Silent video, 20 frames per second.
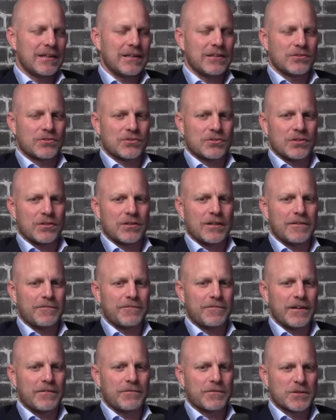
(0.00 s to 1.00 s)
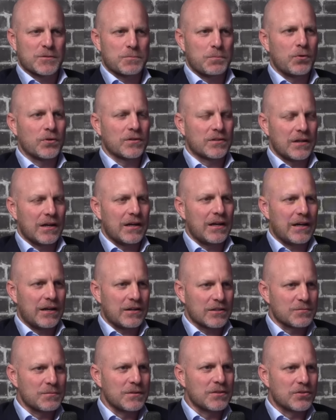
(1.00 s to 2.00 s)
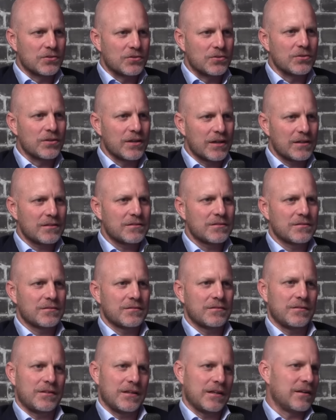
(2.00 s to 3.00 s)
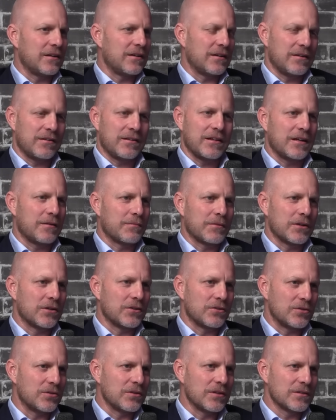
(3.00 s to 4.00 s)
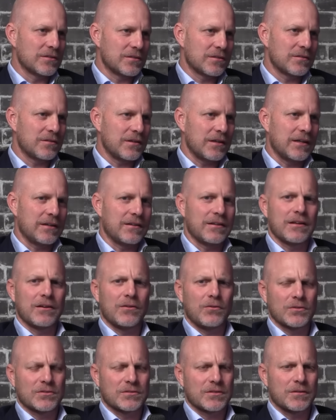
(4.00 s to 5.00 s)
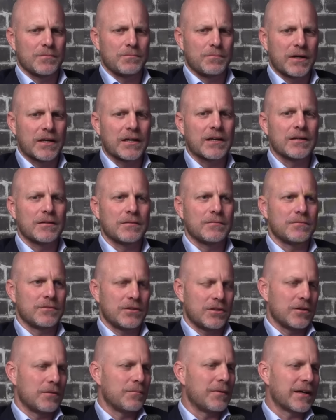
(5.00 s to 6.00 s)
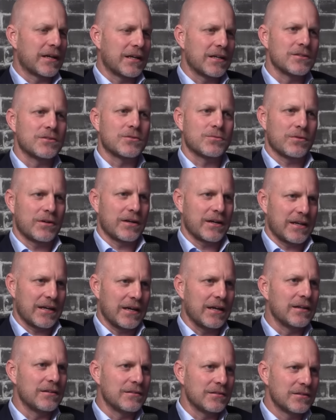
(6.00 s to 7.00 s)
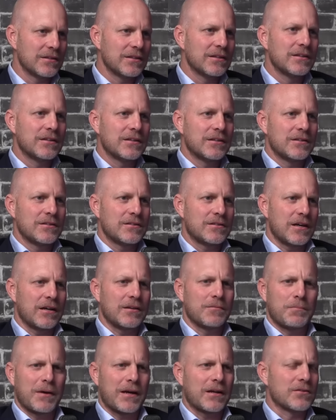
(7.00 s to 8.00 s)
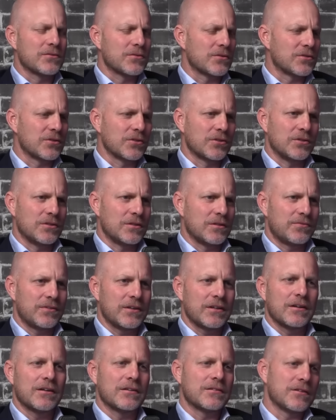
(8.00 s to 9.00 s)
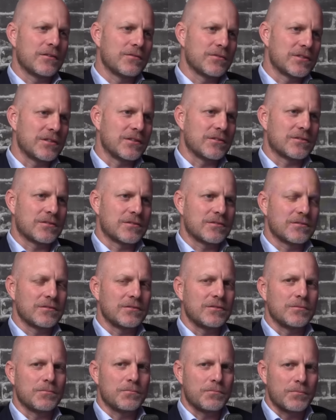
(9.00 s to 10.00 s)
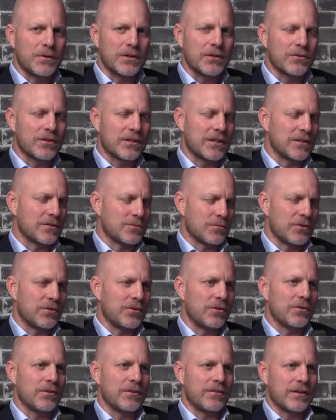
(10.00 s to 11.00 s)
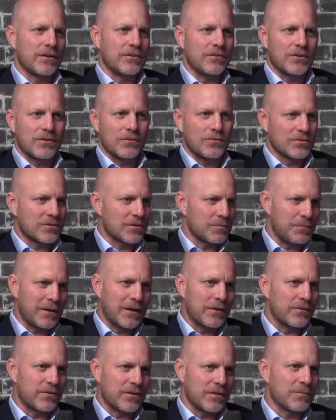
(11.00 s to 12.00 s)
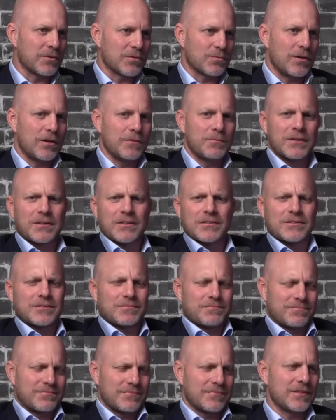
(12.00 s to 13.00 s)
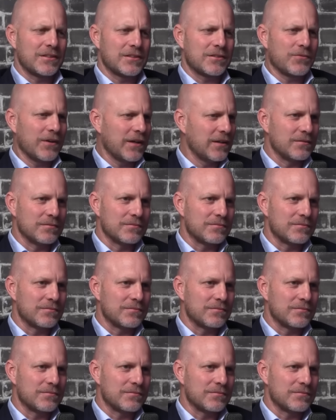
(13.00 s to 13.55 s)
And so if a sport allows me to do that, then I'm going to do it. Yeah. And then also bring in, my kids where I can. Yeah. And paddle's also good if, obviously you bring your kids with you, and then you can also play with them as well because it's fun.